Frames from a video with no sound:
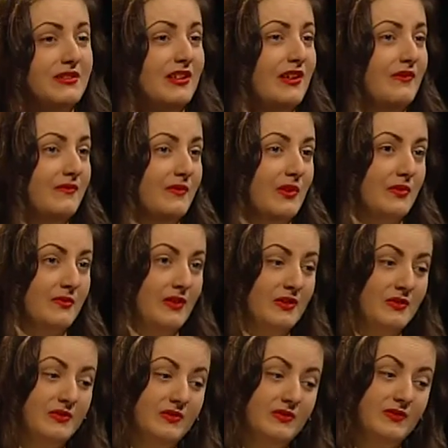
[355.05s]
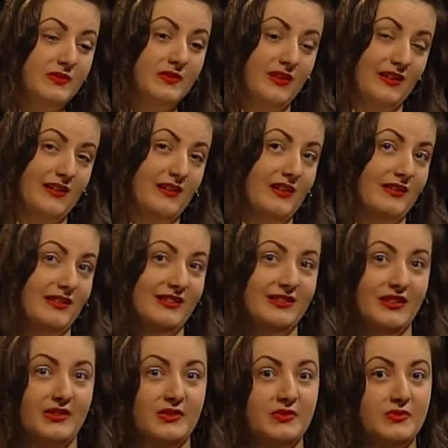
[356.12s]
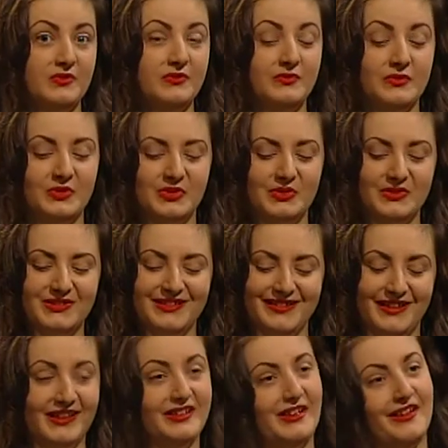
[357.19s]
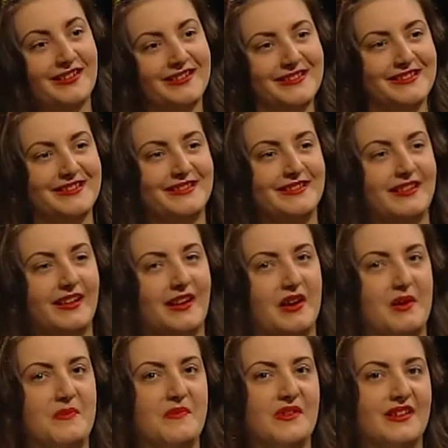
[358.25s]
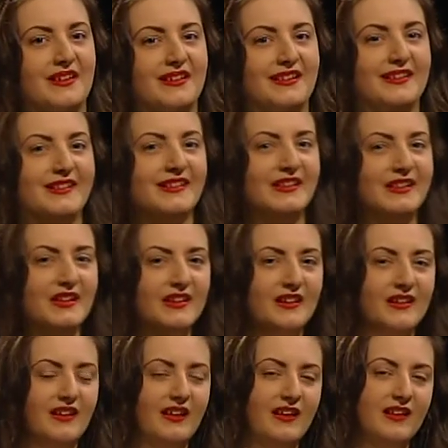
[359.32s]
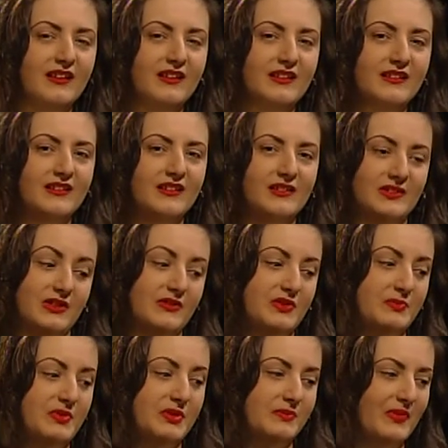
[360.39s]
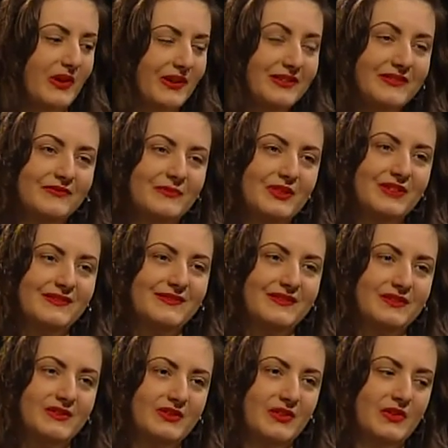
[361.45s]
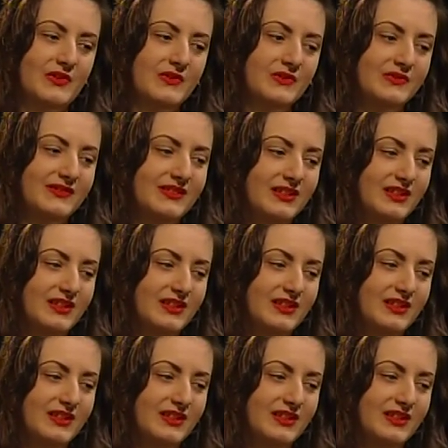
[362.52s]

loved what I do, and I think mm-hmm. that's true for any artist. Um, and it's always been a part of me. So